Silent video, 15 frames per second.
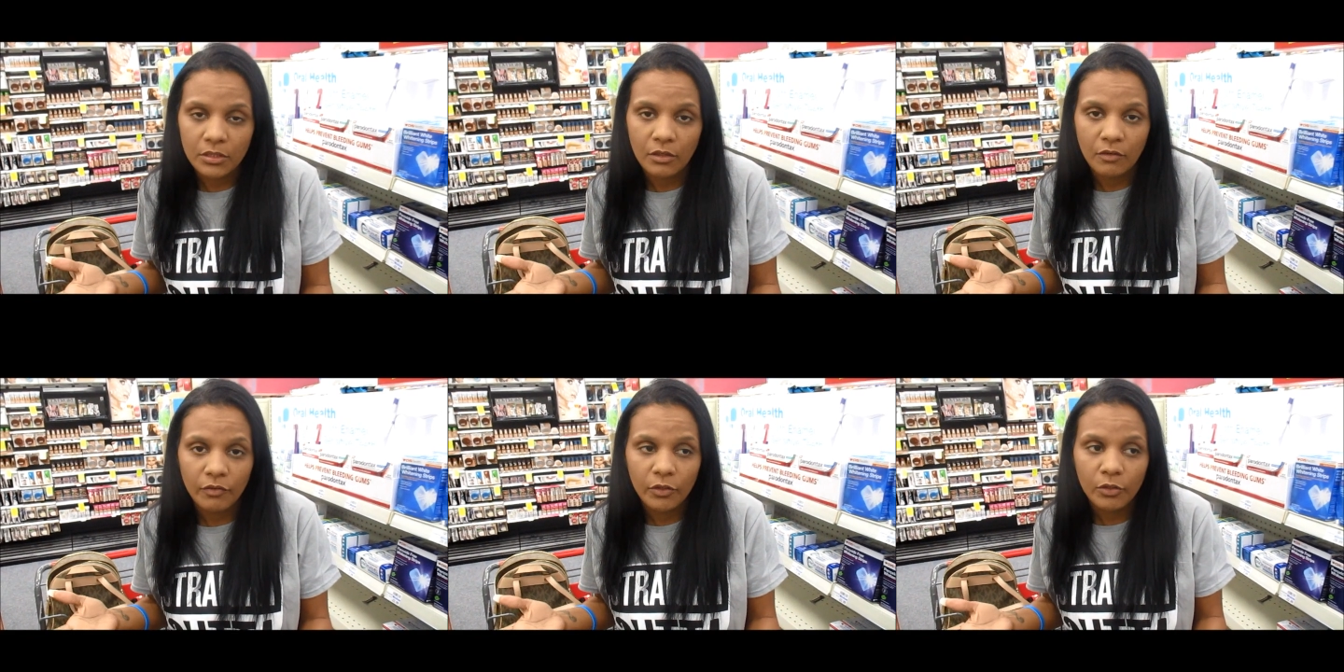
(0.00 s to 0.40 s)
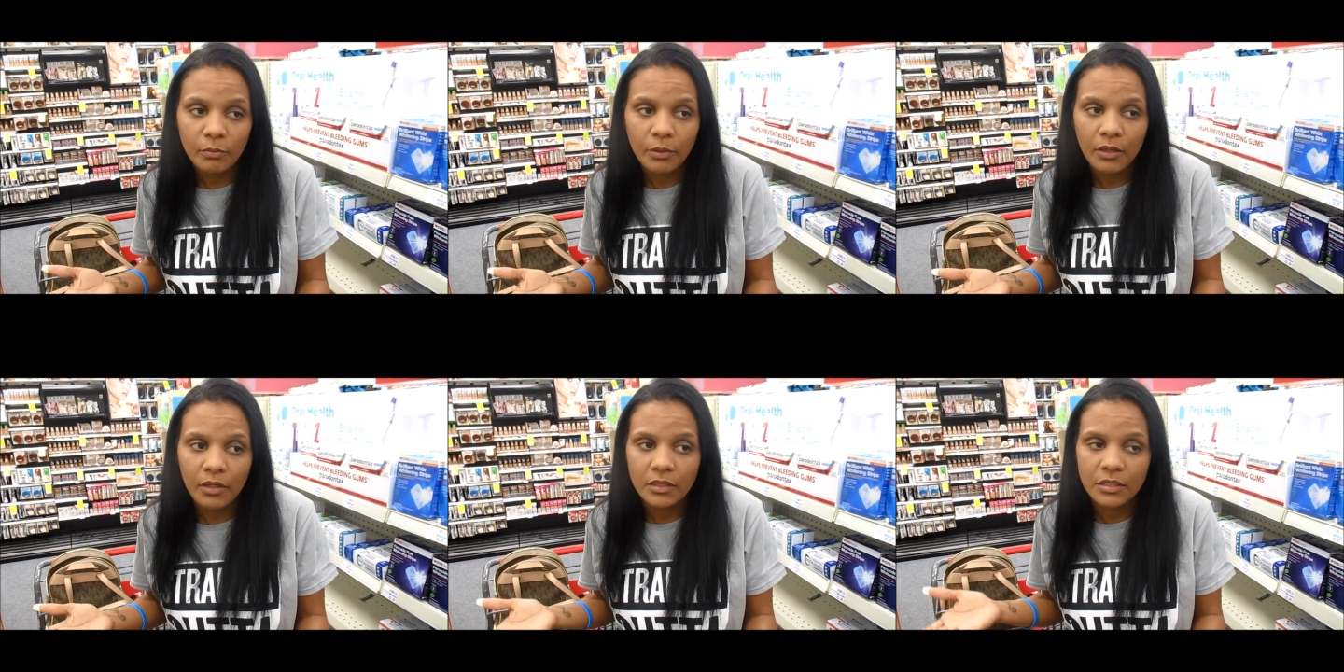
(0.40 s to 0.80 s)
off
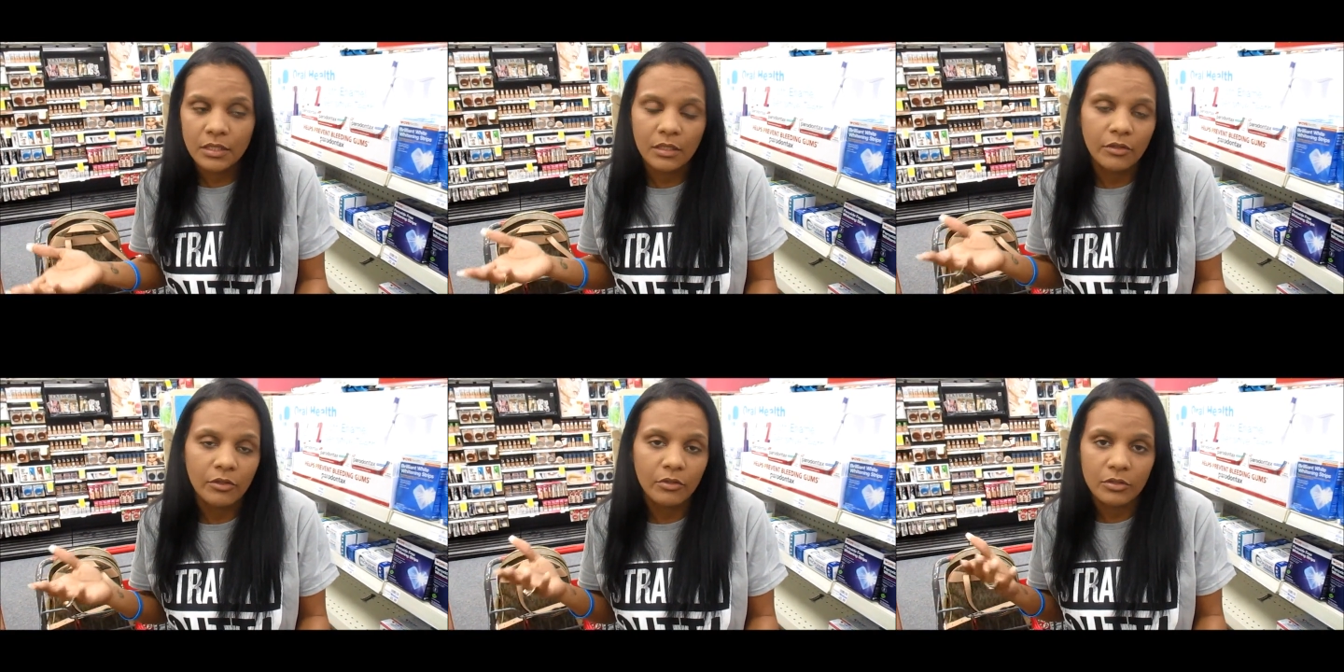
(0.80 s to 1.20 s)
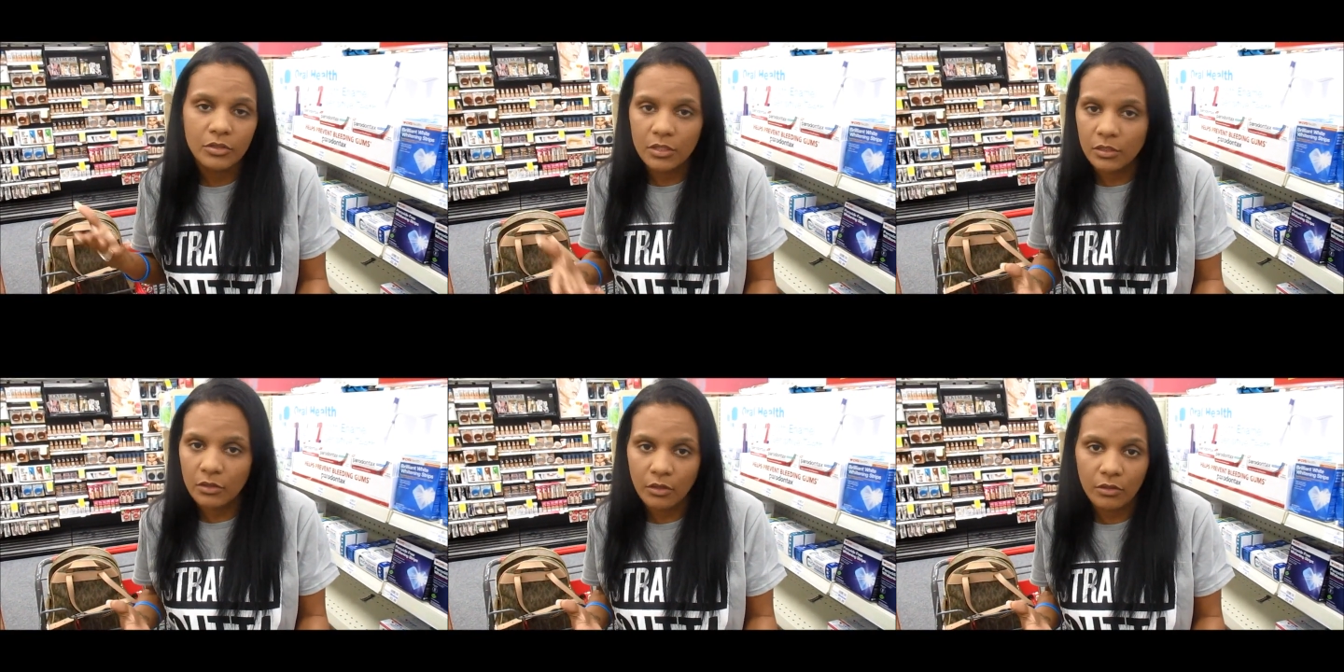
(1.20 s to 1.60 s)
coupons and those
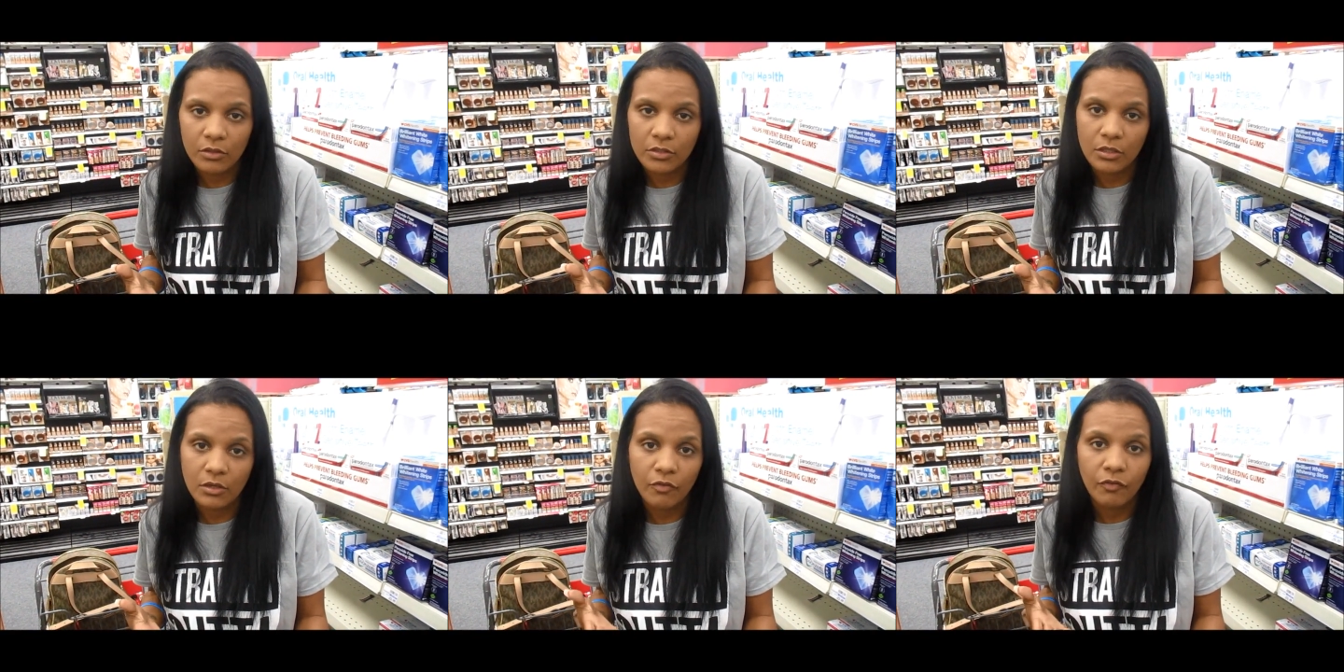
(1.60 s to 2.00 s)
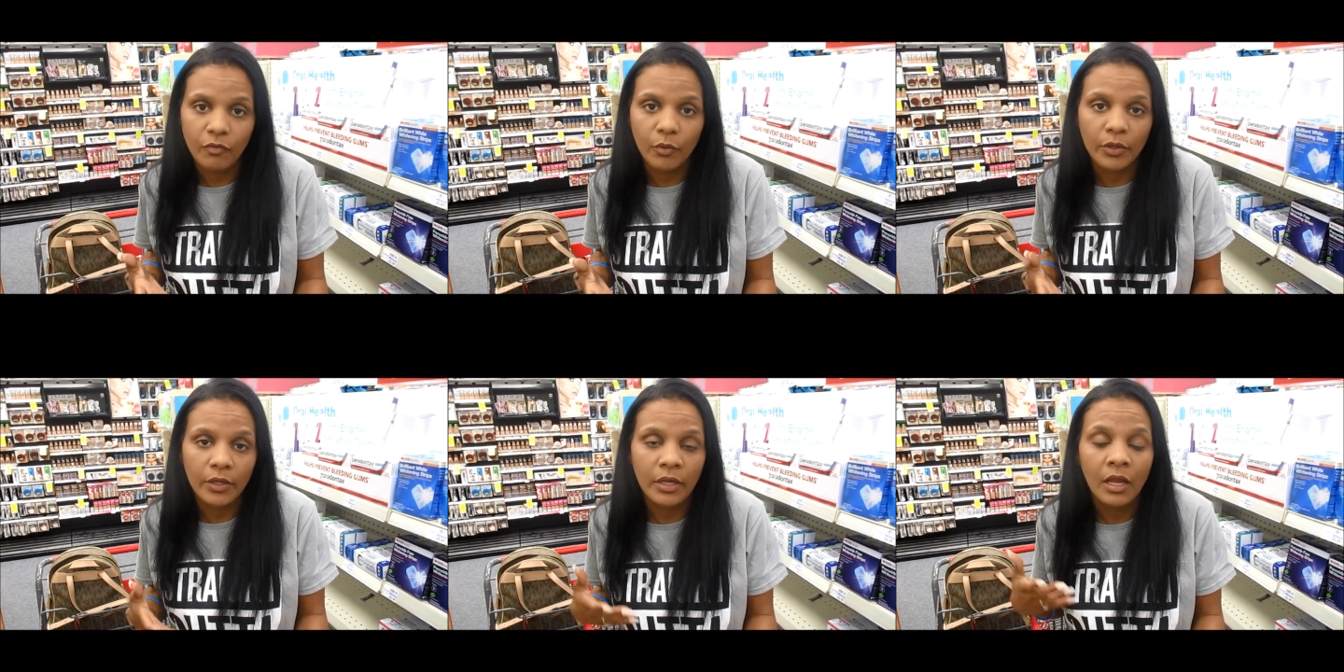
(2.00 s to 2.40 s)
$10 off
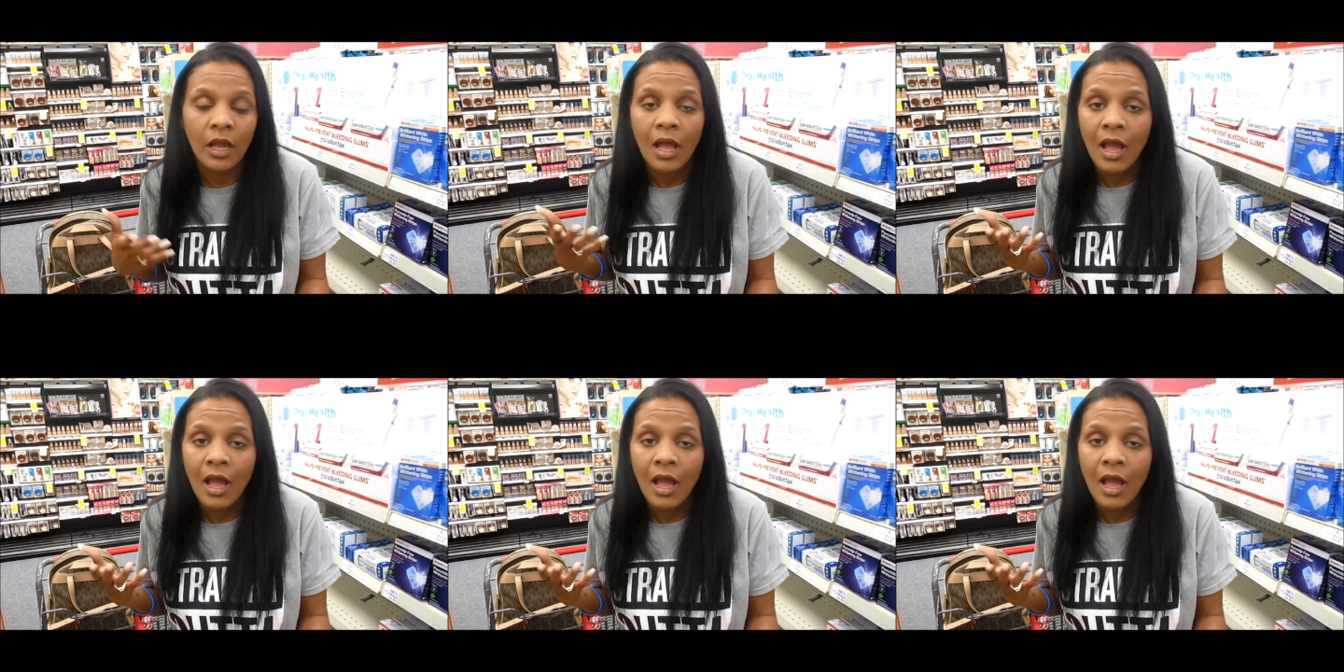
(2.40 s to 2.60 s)
40.